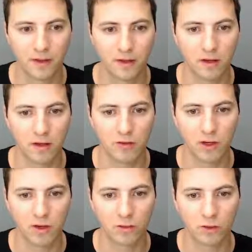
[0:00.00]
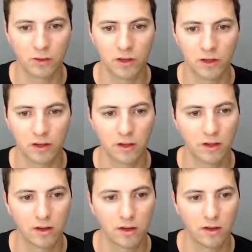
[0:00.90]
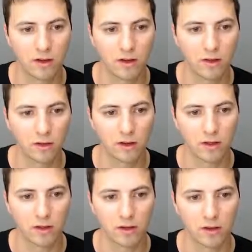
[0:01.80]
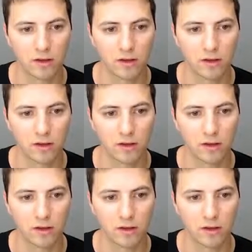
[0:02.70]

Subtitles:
And after downloading, you need to